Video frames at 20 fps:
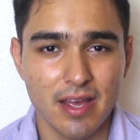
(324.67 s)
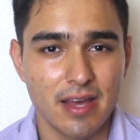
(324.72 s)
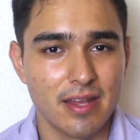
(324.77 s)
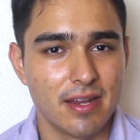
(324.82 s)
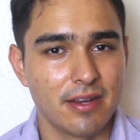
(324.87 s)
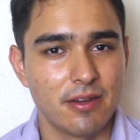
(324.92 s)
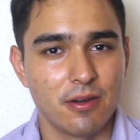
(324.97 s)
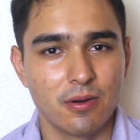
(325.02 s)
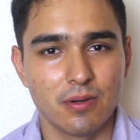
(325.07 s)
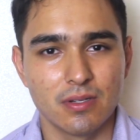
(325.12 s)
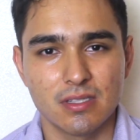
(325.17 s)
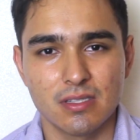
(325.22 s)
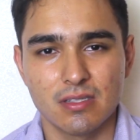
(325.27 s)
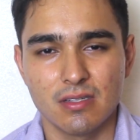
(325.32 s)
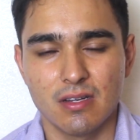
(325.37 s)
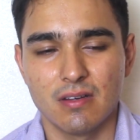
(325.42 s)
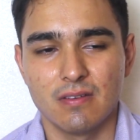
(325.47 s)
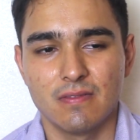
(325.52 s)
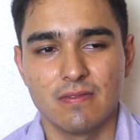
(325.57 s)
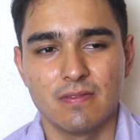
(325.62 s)
And I know it's
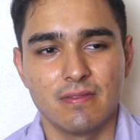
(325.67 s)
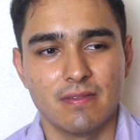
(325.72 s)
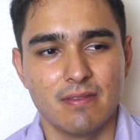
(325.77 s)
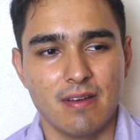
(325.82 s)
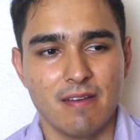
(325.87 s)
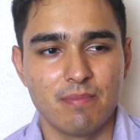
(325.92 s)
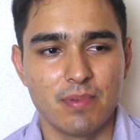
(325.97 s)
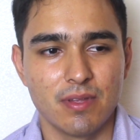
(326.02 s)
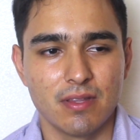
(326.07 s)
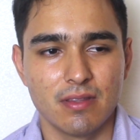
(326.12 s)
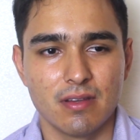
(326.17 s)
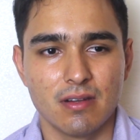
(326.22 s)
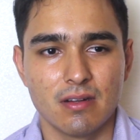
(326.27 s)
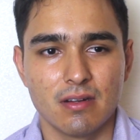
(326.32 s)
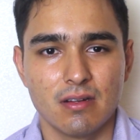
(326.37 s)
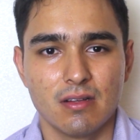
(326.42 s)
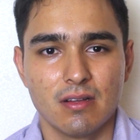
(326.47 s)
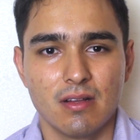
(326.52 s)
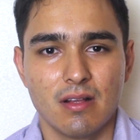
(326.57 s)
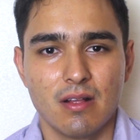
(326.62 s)
tough. I've been
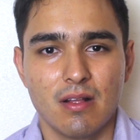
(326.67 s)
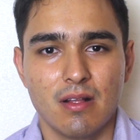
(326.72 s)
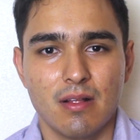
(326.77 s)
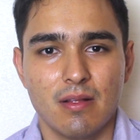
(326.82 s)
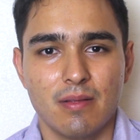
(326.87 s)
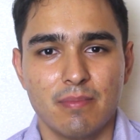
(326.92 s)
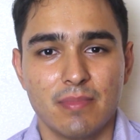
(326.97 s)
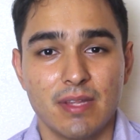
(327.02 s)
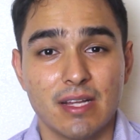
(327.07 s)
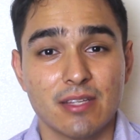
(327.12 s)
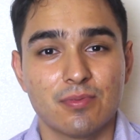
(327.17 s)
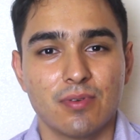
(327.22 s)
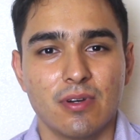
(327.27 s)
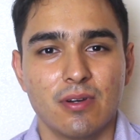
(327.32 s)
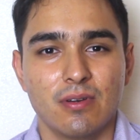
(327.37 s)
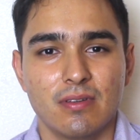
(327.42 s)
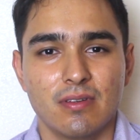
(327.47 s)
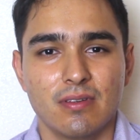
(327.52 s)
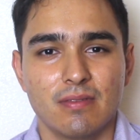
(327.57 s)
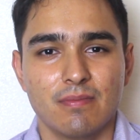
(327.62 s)
there. That's
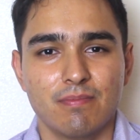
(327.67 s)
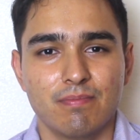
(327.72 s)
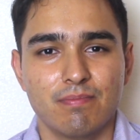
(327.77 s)
why,